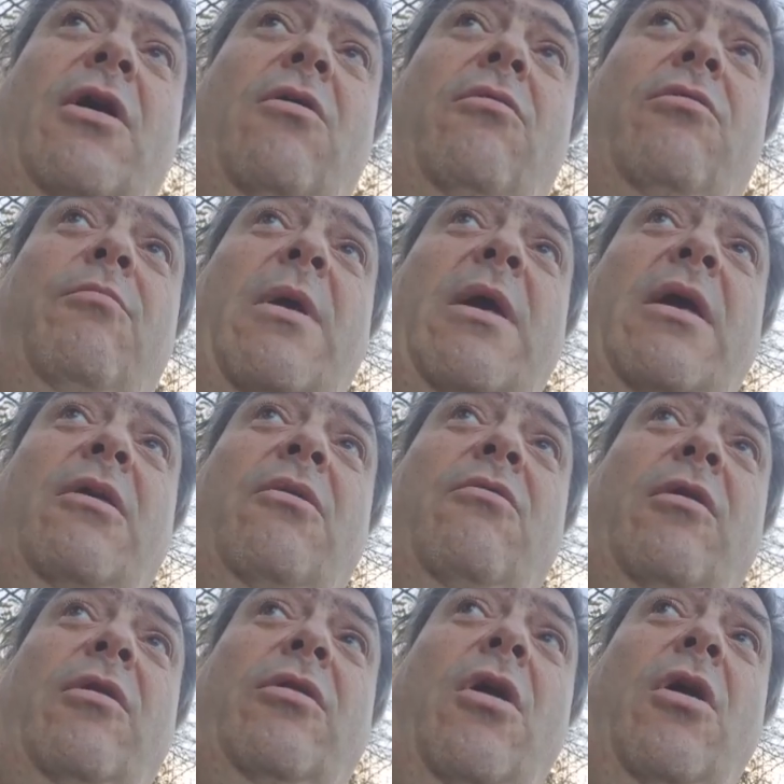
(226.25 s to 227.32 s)
cost may
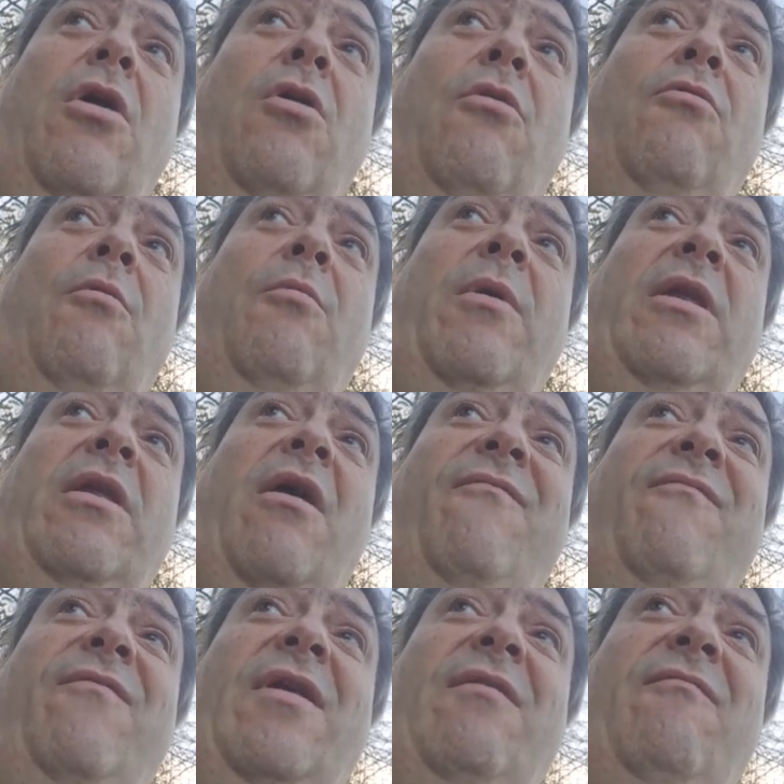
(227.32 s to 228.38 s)
increase, but I
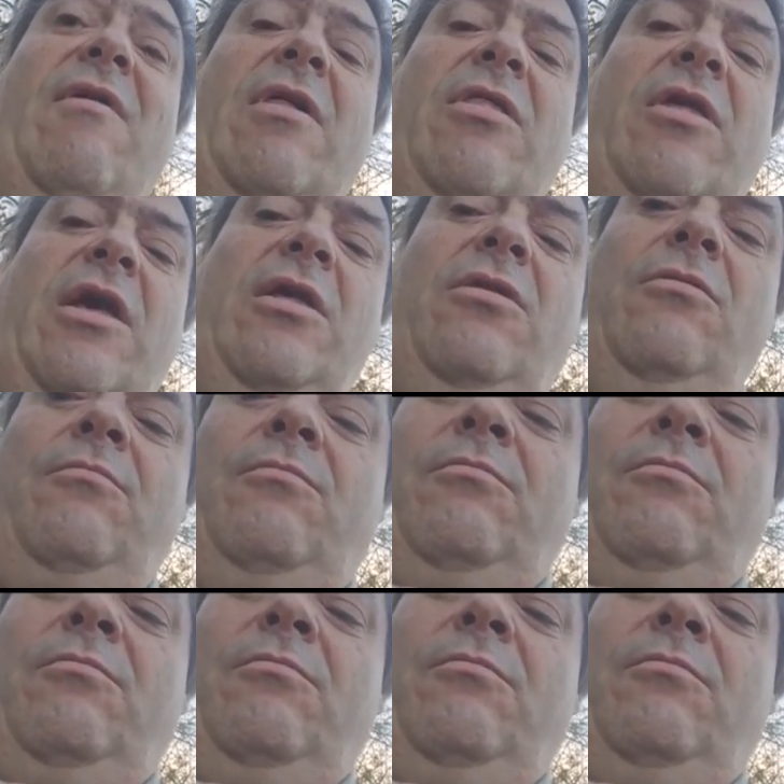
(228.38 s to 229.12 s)
think that's it.